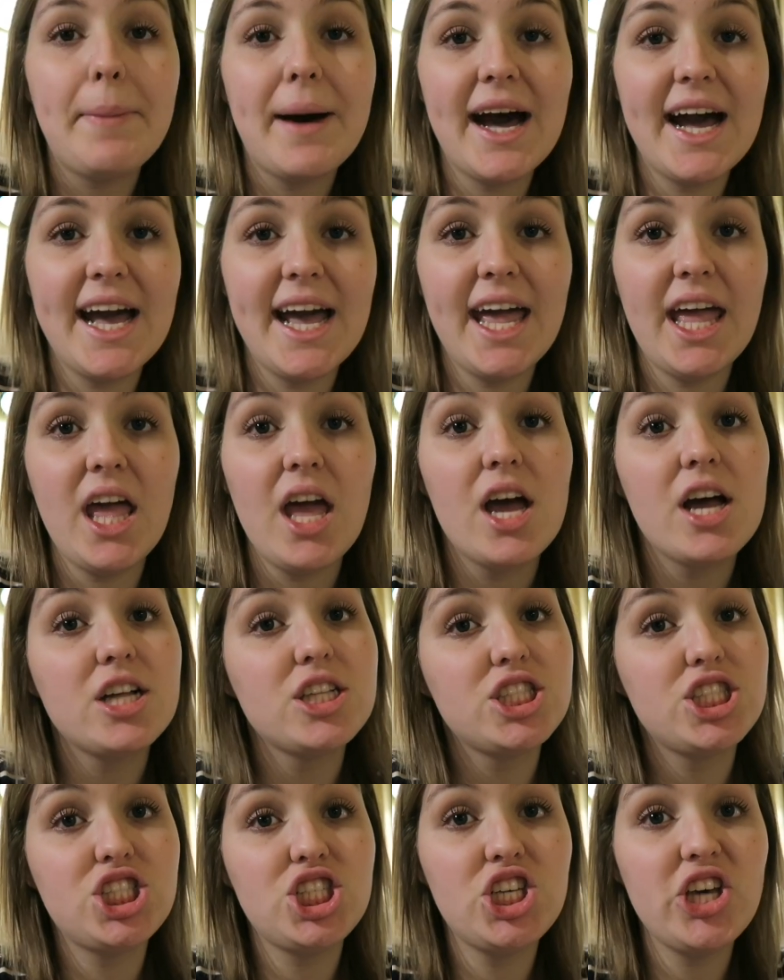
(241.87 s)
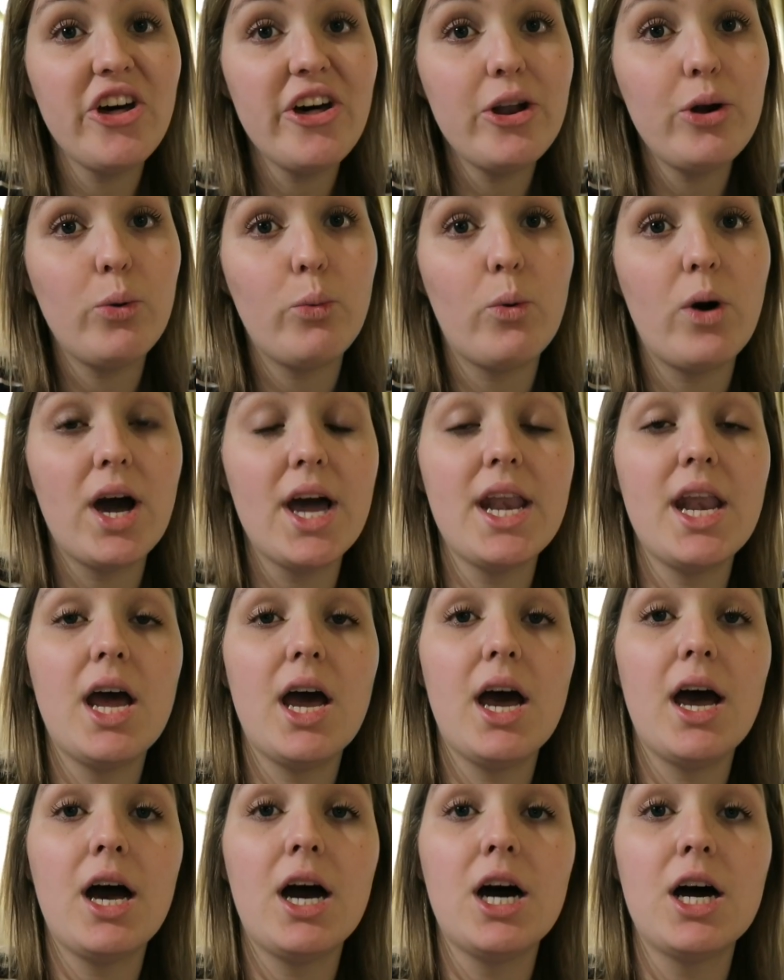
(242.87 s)
By 2001,
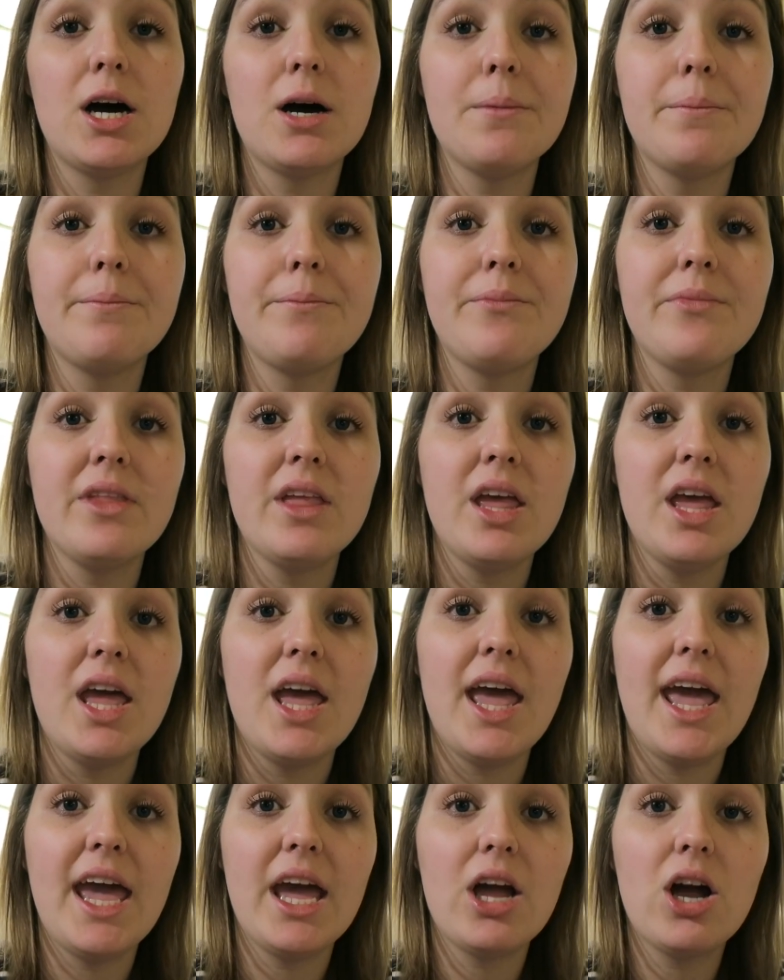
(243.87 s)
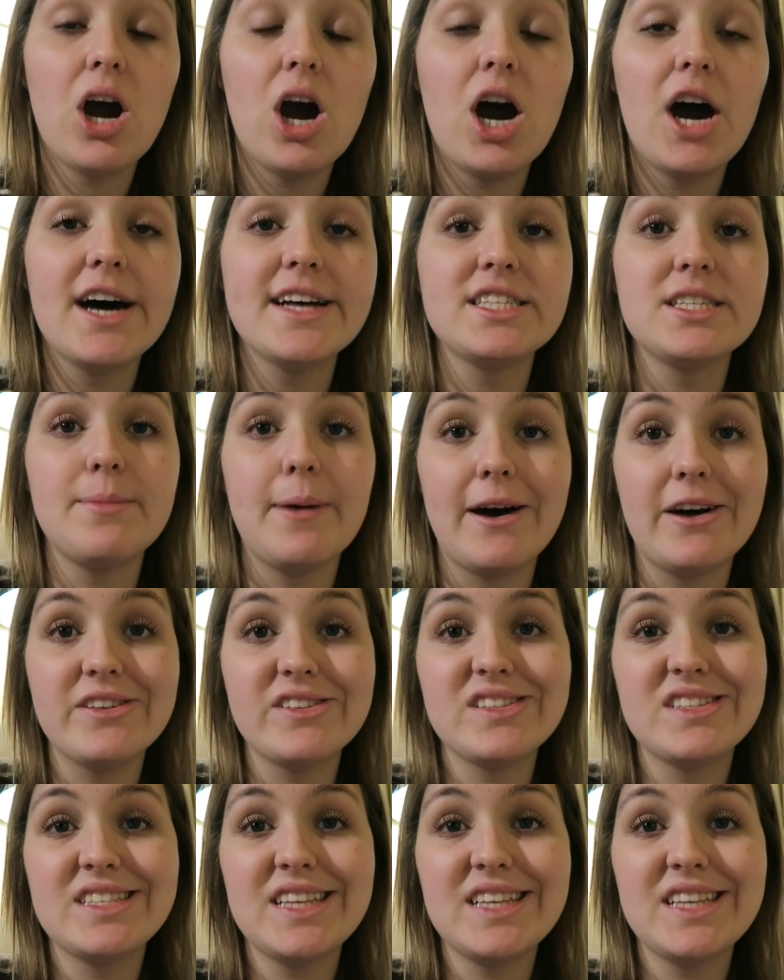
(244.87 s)
it cost about